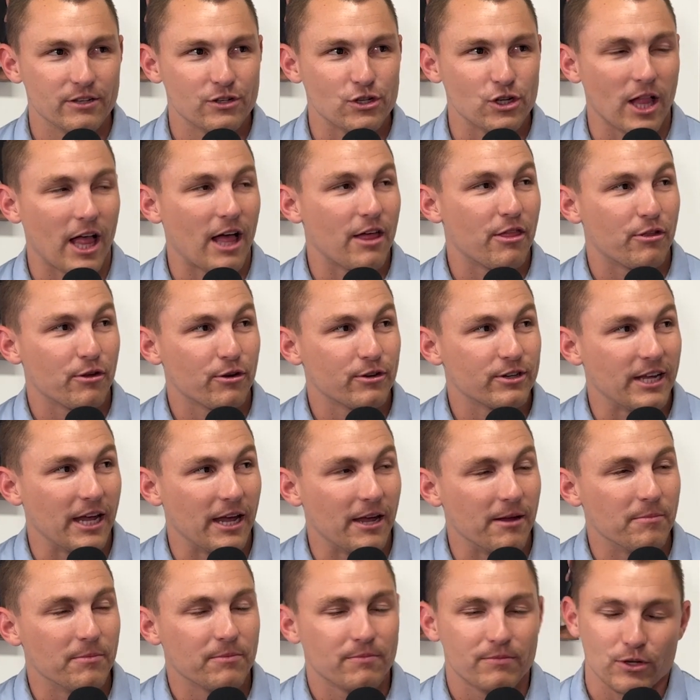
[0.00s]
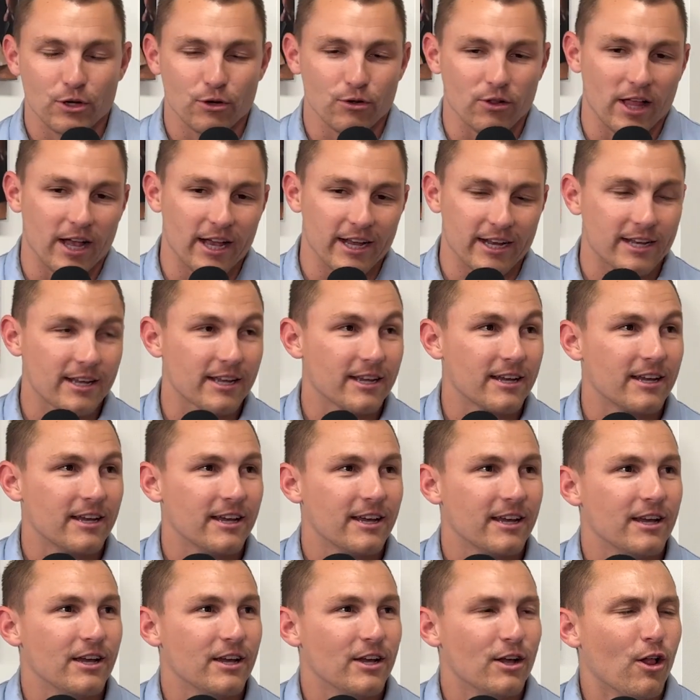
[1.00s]
July 3rd game, you're like,
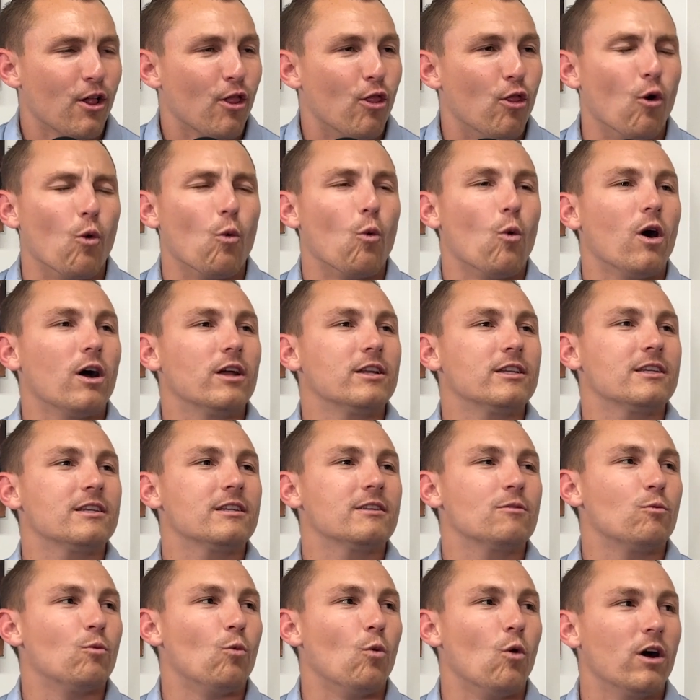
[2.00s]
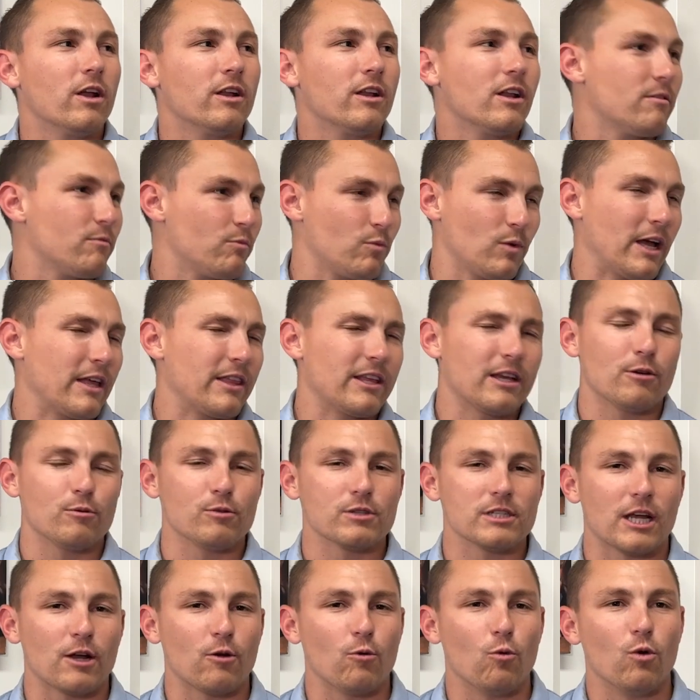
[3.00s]
the one, I think it was
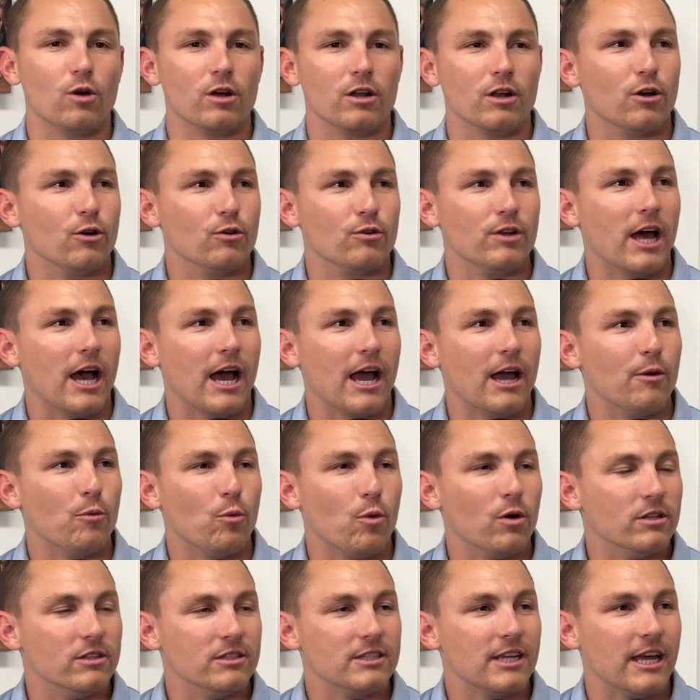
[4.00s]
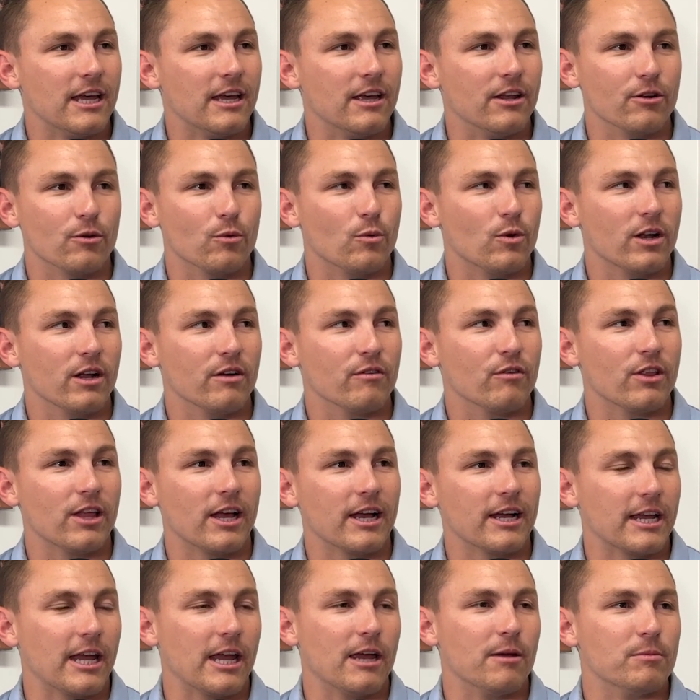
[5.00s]
like 109, 110 or whatever
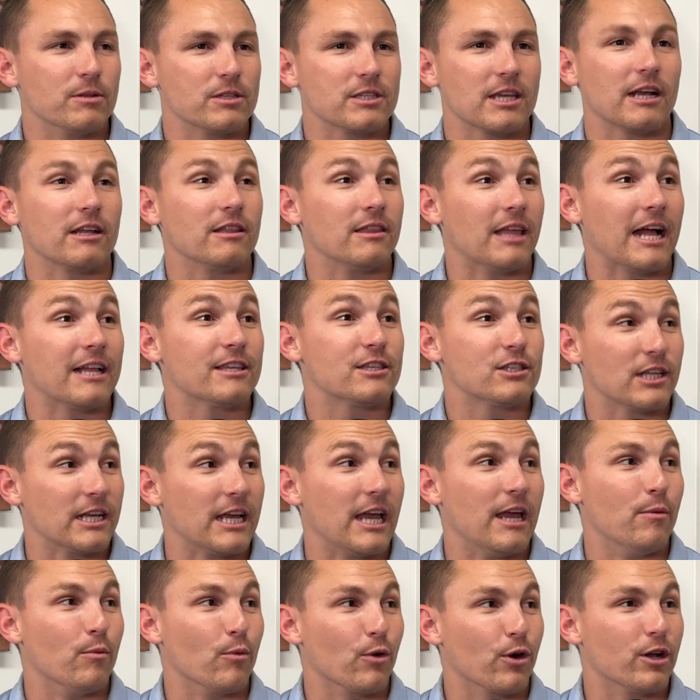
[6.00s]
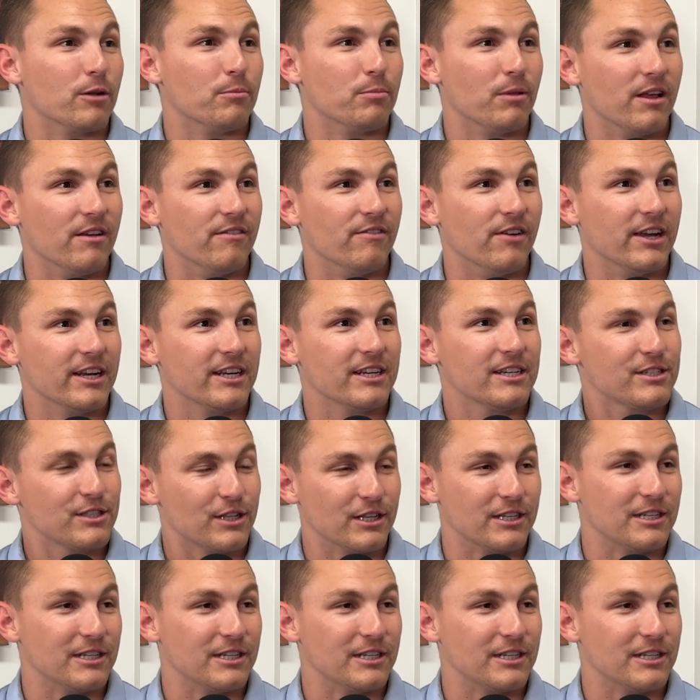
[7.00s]
that game. It's like, that's the game we're going to play Vegas, the